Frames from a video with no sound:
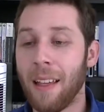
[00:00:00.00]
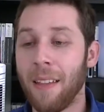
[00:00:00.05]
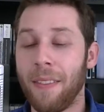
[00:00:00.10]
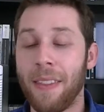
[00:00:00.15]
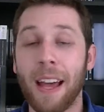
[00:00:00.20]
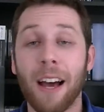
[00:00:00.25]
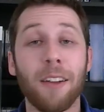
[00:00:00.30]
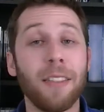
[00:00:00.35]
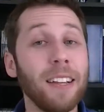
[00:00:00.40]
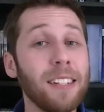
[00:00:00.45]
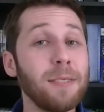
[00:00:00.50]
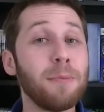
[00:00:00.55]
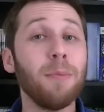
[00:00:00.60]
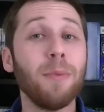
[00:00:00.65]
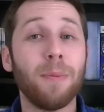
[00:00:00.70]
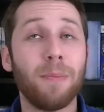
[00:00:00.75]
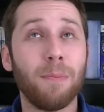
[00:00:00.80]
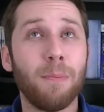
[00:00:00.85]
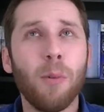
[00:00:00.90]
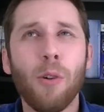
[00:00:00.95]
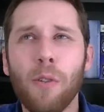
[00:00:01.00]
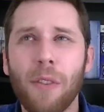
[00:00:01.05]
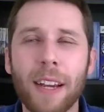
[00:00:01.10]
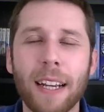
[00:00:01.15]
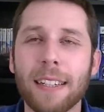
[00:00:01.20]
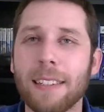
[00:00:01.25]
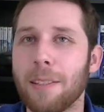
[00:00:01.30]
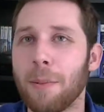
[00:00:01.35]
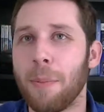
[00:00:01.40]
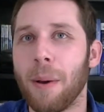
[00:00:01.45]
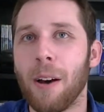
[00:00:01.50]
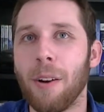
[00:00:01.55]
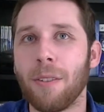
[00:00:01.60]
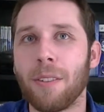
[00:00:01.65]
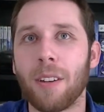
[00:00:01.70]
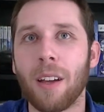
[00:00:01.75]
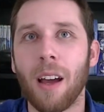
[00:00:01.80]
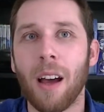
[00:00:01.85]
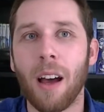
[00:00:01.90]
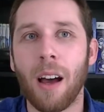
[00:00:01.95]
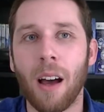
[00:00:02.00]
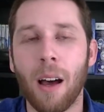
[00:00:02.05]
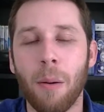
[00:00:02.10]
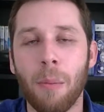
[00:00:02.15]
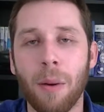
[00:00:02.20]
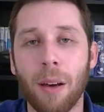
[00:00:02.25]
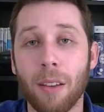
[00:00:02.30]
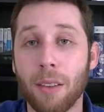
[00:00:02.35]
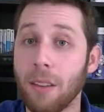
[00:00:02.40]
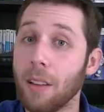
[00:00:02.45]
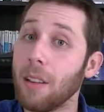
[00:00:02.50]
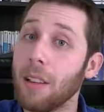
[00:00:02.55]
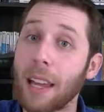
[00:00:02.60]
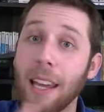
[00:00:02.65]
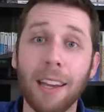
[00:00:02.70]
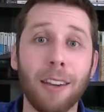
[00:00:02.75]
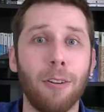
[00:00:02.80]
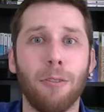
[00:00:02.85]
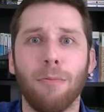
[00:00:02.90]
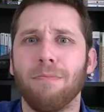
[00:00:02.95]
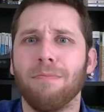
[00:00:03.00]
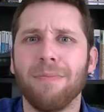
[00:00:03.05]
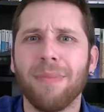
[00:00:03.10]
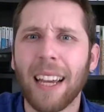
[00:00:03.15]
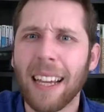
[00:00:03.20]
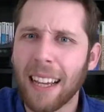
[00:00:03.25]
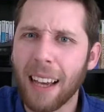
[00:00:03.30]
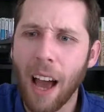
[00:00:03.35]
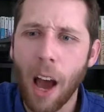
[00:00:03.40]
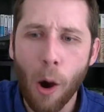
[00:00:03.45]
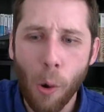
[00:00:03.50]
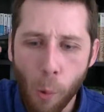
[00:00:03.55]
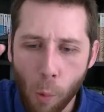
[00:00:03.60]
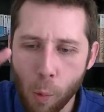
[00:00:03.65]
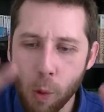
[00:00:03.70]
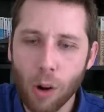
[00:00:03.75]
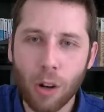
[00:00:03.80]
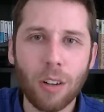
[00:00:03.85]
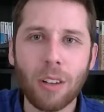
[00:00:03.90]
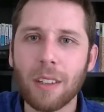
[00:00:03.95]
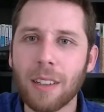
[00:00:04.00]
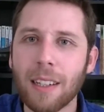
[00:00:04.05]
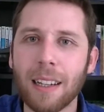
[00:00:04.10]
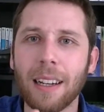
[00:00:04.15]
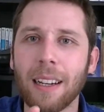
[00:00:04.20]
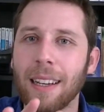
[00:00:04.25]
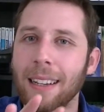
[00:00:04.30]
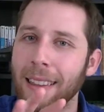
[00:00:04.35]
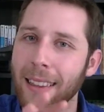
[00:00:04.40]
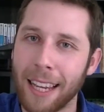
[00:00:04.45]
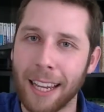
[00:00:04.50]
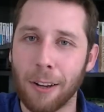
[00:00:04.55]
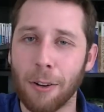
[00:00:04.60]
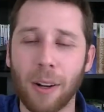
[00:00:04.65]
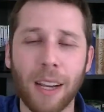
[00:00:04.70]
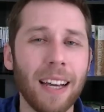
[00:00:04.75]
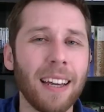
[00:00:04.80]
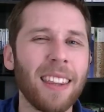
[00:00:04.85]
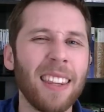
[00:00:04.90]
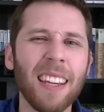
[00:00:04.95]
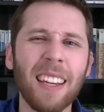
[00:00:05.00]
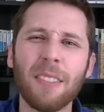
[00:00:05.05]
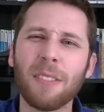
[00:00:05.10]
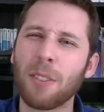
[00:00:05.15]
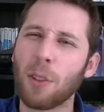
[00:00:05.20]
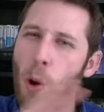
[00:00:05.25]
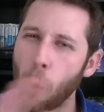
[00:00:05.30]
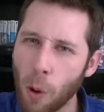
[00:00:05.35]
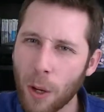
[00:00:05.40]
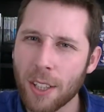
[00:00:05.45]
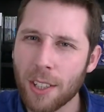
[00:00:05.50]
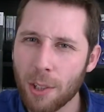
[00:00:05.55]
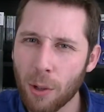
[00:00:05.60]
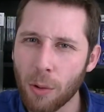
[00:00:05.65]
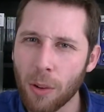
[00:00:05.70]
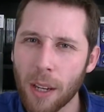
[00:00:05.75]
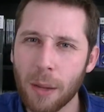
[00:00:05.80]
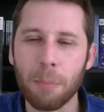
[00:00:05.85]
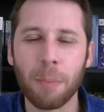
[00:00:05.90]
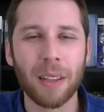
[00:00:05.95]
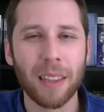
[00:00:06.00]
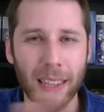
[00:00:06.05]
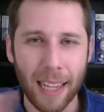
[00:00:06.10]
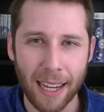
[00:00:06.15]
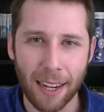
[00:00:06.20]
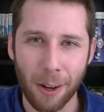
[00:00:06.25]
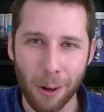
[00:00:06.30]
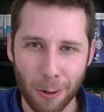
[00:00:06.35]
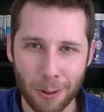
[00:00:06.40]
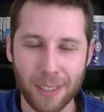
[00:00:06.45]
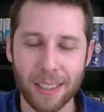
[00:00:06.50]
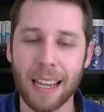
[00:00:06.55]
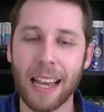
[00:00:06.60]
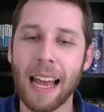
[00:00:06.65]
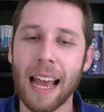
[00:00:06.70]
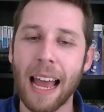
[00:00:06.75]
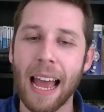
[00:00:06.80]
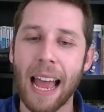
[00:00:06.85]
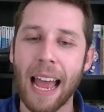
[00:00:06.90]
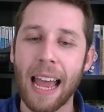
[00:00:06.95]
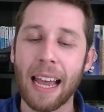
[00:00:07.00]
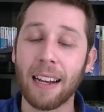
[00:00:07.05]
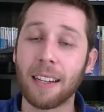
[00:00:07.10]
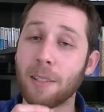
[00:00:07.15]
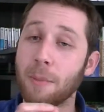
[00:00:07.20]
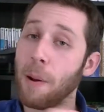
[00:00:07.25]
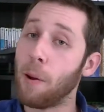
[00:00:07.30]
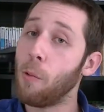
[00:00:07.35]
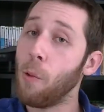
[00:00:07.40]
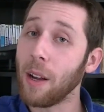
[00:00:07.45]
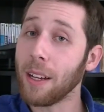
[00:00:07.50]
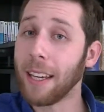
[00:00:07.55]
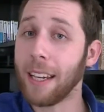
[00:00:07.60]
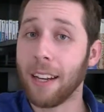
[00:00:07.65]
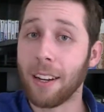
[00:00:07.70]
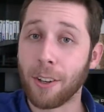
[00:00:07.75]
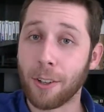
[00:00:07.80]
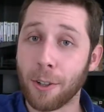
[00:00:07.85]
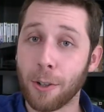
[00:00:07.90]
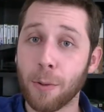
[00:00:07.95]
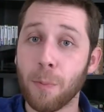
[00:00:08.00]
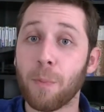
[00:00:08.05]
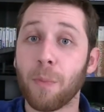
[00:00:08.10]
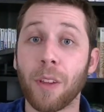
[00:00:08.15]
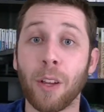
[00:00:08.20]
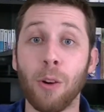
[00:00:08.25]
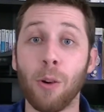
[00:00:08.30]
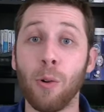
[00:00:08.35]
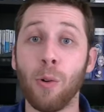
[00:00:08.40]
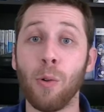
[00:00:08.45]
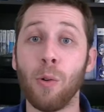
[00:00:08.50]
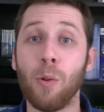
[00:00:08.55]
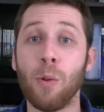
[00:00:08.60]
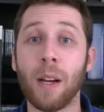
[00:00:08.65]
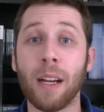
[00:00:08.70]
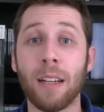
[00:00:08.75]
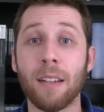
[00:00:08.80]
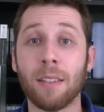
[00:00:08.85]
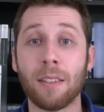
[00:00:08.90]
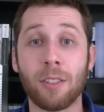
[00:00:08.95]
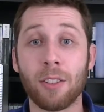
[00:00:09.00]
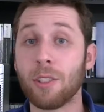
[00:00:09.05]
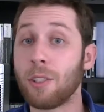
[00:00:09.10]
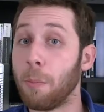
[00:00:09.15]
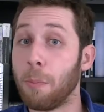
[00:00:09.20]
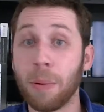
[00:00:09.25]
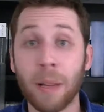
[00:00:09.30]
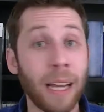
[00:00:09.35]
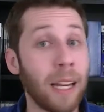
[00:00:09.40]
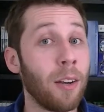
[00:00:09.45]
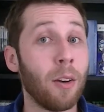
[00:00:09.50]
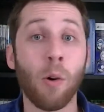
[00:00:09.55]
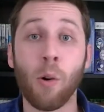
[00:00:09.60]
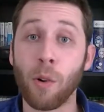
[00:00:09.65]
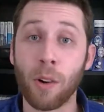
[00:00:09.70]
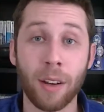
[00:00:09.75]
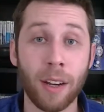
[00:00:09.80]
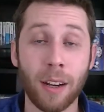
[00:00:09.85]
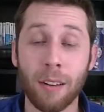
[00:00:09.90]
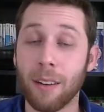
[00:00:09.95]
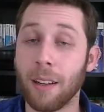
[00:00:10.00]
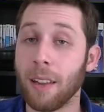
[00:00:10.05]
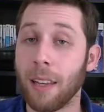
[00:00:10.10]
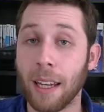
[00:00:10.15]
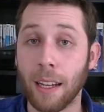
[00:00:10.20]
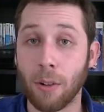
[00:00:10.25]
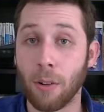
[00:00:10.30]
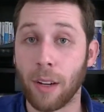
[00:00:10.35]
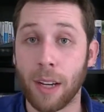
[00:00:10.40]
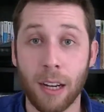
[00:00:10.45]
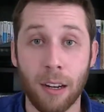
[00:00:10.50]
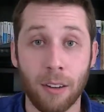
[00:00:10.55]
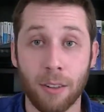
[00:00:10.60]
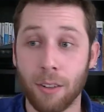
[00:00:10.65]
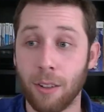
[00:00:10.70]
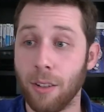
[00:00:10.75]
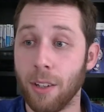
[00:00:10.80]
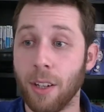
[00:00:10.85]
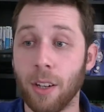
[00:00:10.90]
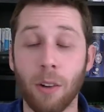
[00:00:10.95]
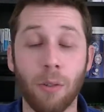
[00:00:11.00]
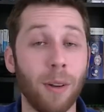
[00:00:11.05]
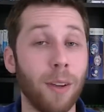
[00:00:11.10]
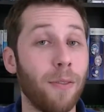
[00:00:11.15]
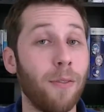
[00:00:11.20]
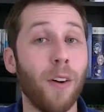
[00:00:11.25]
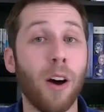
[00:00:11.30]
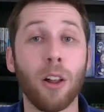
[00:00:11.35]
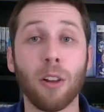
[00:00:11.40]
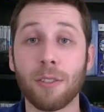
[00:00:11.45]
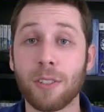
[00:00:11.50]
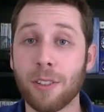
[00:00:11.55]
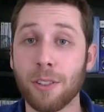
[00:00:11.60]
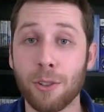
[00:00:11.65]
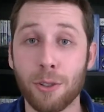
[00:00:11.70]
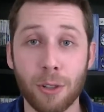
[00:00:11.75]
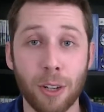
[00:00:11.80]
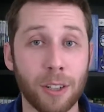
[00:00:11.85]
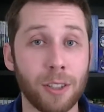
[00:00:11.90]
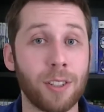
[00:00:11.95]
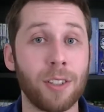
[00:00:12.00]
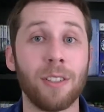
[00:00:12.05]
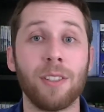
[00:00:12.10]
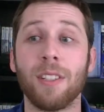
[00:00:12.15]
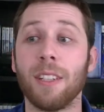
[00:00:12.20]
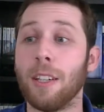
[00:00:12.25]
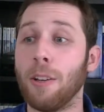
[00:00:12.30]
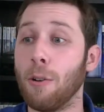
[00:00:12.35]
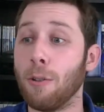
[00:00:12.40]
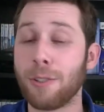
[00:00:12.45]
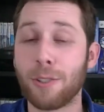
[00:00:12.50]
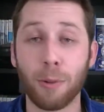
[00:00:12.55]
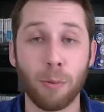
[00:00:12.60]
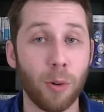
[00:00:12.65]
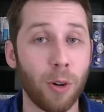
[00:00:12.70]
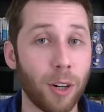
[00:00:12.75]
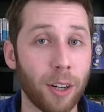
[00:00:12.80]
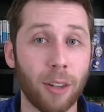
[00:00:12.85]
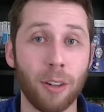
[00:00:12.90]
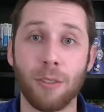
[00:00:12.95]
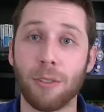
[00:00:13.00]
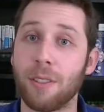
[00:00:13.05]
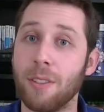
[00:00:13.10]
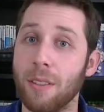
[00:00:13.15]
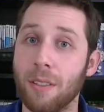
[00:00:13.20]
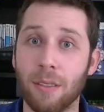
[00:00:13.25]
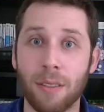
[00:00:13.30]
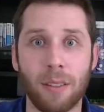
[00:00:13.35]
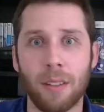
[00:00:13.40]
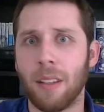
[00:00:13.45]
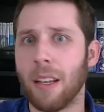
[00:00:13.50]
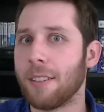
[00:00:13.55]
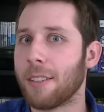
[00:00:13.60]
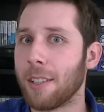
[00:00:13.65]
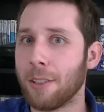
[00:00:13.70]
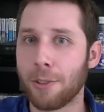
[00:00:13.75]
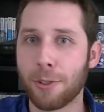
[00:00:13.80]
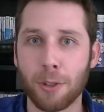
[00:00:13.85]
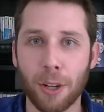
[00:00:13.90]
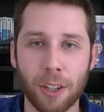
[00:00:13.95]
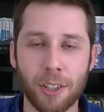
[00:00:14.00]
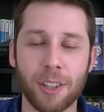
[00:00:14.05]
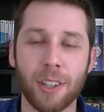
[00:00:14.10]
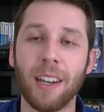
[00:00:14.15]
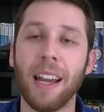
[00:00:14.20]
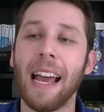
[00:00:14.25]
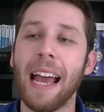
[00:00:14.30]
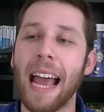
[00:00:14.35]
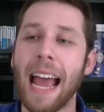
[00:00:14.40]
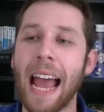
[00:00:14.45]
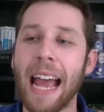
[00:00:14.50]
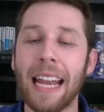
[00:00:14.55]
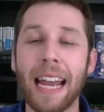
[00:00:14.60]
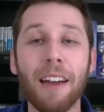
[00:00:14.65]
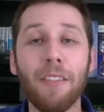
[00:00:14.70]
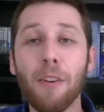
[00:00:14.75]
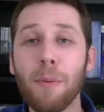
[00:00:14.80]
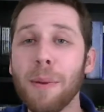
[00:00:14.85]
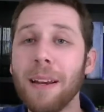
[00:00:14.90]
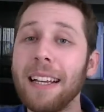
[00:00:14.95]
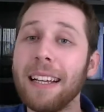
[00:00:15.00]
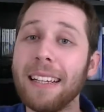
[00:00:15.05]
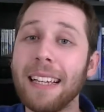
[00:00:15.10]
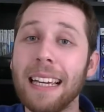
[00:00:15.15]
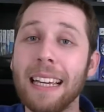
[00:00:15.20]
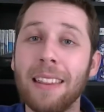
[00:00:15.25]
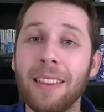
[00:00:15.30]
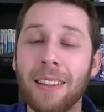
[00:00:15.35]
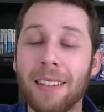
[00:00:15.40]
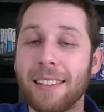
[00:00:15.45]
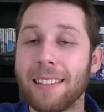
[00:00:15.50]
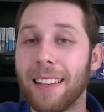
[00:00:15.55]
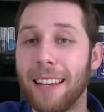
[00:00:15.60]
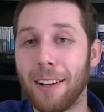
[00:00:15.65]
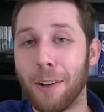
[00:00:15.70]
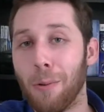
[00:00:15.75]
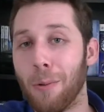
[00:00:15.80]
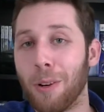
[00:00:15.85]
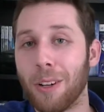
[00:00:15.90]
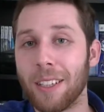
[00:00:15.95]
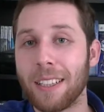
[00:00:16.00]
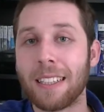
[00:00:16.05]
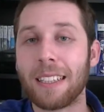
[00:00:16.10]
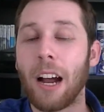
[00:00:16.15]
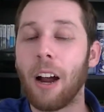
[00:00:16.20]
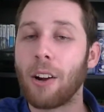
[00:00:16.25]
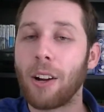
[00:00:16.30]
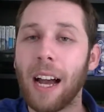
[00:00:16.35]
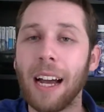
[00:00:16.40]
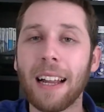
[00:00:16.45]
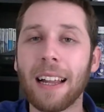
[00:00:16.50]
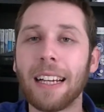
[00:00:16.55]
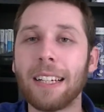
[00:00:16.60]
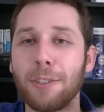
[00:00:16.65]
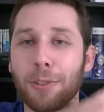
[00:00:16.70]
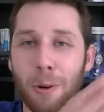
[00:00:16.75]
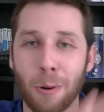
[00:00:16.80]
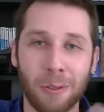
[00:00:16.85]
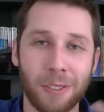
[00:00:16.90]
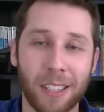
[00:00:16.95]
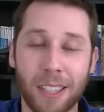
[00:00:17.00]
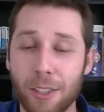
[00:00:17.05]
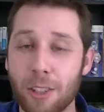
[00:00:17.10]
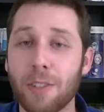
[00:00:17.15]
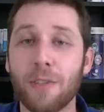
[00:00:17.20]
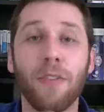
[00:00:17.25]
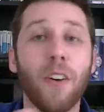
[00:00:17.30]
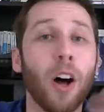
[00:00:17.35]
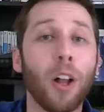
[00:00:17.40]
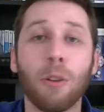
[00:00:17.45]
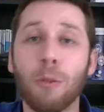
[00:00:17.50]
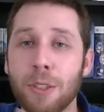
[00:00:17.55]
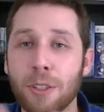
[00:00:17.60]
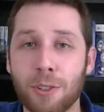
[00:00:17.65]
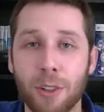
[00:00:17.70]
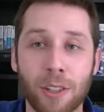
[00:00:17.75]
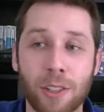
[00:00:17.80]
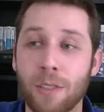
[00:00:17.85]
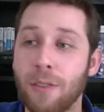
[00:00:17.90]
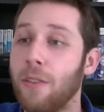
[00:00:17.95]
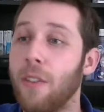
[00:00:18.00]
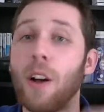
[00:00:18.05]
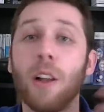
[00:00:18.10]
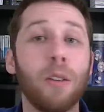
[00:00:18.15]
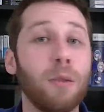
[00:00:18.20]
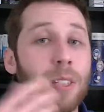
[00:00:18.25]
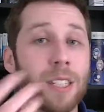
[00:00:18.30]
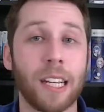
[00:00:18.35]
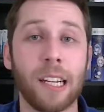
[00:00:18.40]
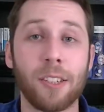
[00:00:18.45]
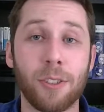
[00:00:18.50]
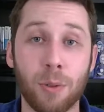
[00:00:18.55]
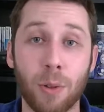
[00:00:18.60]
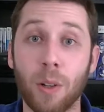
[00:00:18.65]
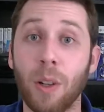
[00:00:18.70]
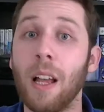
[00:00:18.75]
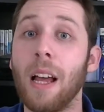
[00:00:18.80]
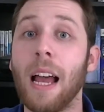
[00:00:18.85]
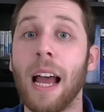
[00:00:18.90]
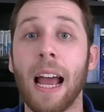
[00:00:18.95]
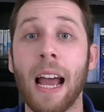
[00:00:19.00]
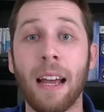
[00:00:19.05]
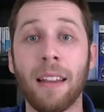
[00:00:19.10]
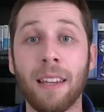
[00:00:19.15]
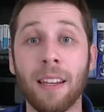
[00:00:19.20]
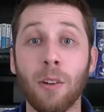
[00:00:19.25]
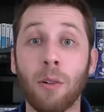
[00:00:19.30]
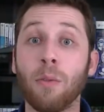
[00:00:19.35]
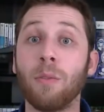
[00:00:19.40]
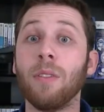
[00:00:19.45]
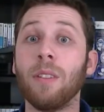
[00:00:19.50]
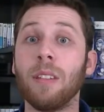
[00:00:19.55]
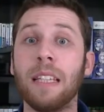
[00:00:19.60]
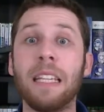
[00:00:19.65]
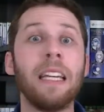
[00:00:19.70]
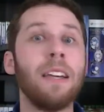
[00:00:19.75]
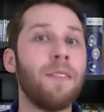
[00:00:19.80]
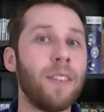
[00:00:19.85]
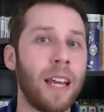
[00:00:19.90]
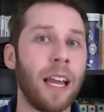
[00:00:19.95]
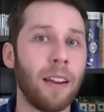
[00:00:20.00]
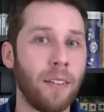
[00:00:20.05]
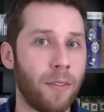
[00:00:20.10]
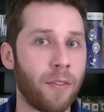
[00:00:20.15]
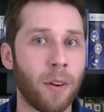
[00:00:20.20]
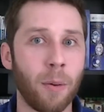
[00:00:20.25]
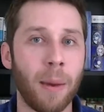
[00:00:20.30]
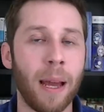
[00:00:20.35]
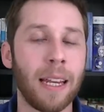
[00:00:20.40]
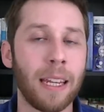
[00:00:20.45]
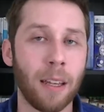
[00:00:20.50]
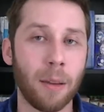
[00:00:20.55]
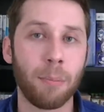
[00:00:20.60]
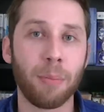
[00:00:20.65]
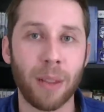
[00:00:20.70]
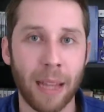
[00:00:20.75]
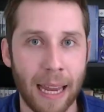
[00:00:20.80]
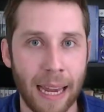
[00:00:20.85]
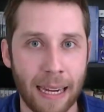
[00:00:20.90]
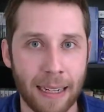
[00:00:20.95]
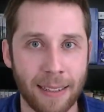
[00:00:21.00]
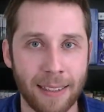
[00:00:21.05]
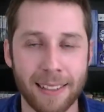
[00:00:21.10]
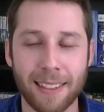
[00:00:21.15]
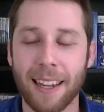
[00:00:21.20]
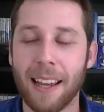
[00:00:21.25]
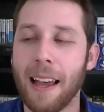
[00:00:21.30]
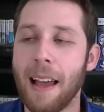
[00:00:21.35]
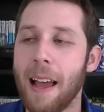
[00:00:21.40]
Now, this movie is about the Lego, like a world in Lego. Think of Toy Story, but Legos. And it's about one character who is just a plain ordinary Lego character. He follows instructions, he goes to work, does construction, and everybody in this Lego world are kind of like drones. They just follow instruction, follow a schedule, and they don't deviate from any plans.